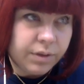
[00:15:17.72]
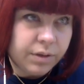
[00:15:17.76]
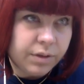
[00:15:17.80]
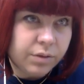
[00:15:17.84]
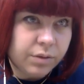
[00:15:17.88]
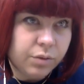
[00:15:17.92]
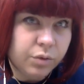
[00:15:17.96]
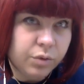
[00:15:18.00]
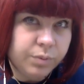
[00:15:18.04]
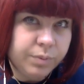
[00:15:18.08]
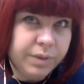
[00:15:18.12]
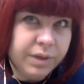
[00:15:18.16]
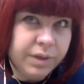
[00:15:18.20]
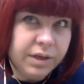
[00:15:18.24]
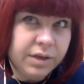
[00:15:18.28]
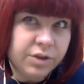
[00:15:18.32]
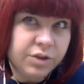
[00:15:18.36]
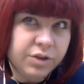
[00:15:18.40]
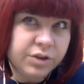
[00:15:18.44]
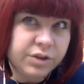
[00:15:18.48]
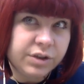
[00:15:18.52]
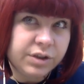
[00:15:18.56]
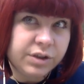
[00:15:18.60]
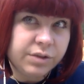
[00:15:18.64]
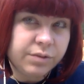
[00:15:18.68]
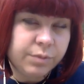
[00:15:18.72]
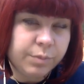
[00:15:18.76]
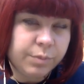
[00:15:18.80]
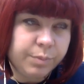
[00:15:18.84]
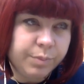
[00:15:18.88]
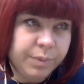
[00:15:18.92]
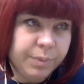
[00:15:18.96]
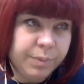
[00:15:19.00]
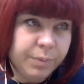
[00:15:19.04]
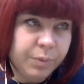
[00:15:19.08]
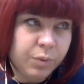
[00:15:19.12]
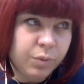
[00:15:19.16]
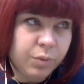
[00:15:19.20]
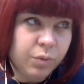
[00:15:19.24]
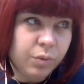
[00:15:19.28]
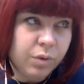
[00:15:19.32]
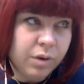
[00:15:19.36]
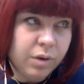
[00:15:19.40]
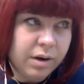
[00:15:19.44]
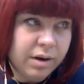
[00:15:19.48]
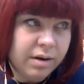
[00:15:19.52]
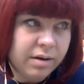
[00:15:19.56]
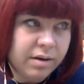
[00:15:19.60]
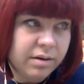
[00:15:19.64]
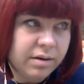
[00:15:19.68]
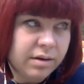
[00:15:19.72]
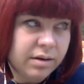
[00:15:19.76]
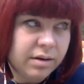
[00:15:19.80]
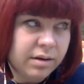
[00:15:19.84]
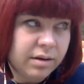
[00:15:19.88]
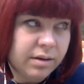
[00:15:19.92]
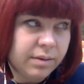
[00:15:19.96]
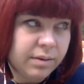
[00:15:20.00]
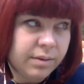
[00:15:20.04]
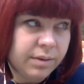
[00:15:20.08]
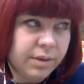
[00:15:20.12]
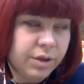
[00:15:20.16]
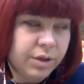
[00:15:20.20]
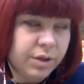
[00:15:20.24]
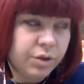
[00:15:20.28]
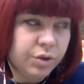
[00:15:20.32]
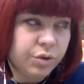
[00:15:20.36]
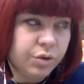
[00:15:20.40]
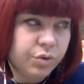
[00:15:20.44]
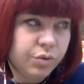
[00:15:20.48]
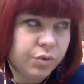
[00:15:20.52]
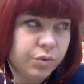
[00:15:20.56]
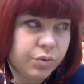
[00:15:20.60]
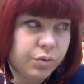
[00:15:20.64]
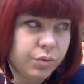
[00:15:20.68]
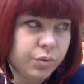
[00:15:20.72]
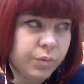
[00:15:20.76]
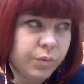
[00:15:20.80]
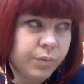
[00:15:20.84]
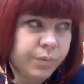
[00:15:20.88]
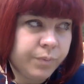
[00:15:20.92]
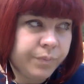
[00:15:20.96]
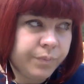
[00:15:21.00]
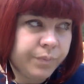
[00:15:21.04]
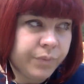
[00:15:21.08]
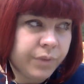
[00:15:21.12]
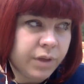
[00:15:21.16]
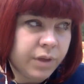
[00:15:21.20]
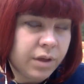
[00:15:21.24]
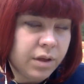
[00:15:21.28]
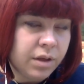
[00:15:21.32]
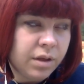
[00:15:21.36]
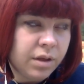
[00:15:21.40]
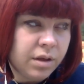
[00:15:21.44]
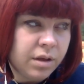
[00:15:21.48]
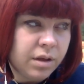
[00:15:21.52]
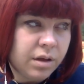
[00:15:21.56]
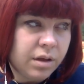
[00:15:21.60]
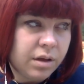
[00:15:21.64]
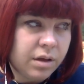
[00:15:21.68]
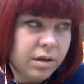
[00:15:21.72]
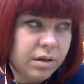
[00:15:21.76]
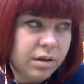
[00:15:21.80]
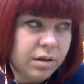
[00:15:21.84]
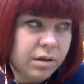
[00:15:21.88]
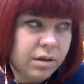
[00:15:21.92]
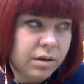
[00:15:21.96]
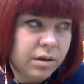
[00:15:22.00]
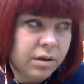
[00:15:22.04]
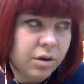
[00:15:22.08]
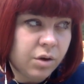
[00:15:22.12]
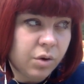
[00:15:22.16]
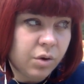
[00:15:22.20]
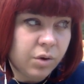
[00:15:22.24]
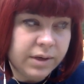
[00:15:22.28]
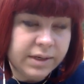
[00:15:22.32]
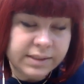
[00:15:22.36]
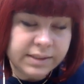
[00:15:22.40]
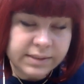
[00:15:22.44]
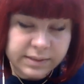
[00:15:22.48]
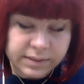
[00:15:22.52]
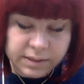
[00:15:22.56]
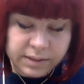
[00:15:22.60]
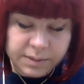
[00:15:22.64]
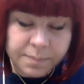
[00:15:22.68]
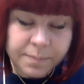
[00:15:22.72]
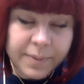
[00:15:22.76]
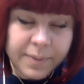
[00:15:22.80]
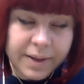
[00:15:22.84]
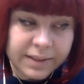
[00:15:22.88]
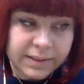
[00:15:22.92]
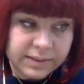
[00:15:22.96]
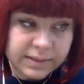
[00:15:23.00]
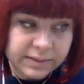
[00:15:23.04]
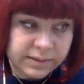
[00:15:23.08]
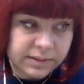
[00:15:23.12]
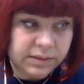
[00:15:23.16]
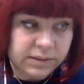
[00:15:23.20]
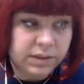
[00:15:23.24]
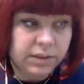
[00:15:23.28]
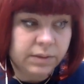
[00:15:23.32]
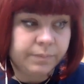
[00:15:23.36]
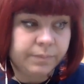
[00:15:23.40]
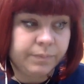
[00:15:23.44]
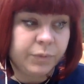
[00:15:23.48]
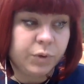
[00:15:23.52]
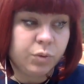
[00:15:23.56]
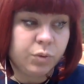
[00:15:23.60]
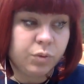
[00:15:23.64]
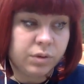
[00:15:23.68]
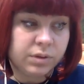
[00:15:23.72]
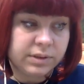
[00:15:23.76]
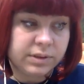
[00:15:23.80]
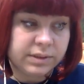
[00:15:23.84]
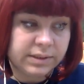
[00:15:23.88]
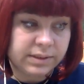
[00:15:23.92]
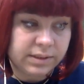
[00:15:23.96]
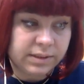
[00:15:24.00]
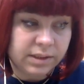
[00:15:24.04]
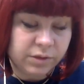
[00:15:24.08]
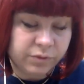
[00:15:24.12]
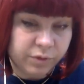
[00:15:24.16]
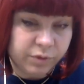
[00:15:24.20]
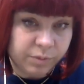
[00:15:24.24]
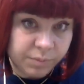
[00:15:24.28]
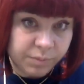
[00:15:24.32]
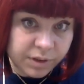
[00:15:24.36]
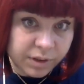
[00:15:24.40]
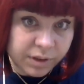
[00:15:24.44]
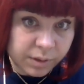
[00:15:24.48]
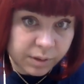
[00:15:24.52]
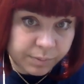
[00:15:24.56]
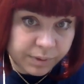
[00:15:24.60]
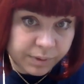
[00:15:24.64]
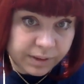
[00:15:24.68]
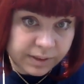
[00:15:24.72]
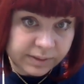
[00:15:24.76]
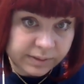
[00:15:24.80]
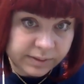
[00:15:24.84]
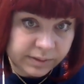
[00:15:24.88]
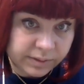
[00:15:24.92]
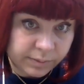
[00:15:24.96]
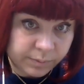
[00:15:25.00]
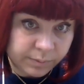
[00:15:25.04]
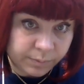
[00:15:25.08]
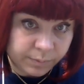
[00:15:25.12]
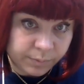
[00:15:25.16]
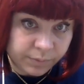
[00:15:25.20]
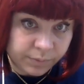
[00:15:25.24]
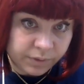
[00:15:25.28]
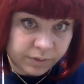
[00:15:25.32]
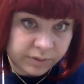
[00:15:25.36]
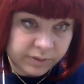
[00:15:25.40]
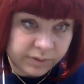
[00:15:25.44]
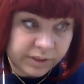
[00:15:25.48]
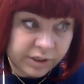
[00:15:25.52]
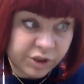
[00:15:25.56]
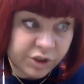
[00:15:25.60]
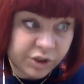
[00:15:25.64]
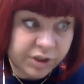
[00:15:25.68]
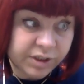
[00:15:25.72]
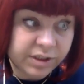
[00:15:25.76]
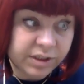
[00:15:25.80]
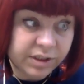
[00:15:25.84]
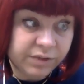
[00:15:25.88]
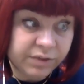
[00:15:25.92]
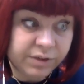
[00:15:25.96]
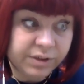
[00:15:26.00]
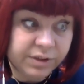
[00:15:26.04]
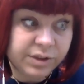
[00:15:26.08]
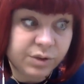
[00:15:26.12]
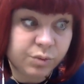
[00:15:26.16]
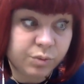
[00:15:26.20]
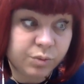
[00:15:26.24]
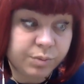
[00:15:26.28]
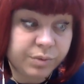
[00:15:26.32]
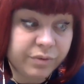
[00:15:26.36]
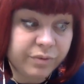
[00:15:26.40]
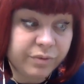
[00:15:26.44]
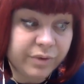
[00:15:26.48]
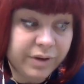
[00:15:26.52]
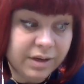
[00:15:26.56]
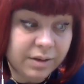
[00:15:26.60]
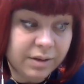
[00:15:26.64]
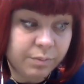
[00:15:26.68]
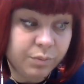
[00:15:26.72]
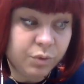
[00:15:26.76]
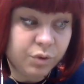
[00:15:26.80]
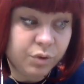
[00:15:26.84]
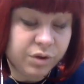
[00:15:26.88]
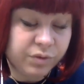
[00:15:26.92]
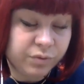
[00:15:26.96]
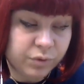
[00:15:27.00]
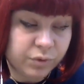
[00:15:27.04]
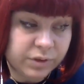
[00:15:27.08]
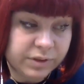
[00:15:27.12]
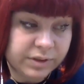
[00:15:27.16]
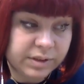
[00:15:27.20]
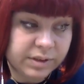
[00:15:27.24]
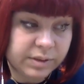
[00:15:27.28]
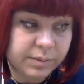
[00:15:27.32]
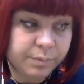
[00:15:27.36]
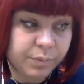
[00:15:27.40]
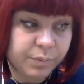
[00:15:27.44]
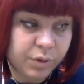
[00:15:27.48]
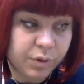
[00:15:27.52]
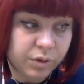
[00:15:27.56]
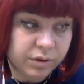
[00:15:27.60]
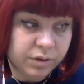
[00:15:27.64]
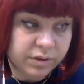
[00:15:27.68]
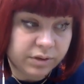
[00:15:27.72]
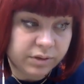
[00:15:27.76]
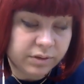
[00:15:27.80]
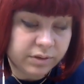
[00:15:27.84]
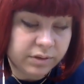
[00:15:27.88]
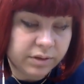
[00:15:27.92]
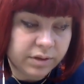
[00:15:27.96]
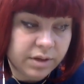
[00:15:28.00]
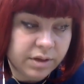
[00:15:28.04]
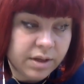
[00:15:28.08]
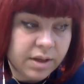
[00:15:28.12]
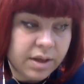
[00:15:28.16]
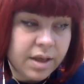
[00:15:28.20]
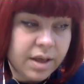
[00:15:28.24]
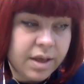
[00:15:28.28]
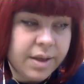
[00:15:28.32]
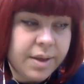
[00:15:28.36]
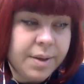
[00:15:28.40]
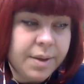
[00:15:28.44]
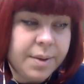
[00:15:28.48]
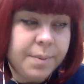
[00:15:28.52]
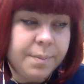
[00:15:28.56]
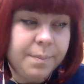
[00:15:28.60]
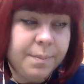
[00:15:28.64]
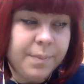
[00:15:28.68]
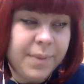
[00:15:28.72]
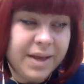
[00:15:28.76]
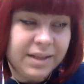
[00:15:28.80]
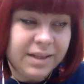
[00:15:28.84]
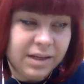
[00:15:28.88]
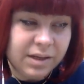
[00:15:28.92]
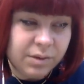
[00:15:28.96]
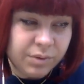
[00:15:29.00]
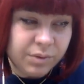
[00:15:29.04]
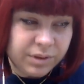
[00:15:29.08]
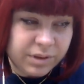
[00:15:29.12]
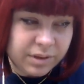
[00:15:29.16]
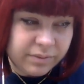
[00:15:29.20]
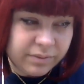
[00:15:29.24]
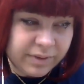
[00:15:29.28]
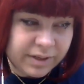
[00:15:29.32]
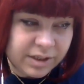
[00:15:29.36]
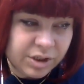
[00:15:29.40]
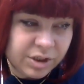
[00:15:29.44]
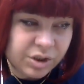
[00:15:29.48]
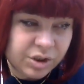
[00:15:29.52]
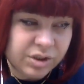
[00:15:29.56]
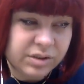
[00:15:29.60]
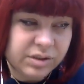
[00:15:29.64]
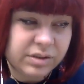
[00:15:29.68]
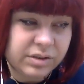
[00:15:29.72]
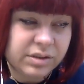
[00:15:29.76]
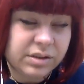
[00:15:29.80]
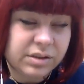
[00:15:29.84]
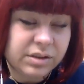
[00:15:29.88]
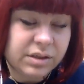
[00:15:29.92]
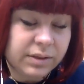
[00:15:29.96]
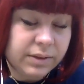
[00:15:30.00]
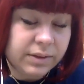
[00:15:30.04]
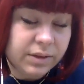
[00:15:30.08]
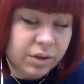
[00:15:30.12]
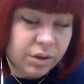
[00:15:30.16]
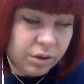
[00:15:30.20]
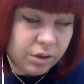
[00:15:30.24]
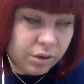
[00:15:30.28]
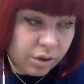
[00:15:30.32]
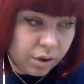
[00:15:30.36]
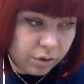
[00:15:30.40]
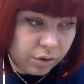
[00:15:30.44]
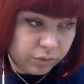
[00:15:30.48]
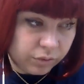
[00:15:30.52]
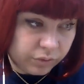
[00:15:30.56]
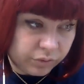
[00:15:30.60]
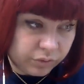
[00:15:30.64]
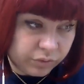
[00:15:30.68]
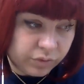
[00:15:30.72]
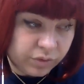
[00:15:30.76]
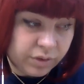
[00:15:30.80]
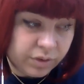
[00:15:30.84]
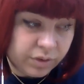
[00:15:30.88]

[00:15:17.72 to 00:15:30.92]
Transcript: Could be interesting for people who are into holistic medicine, who understand from herbalism. Such activities will be very beautifully supported. Medical interventions, not.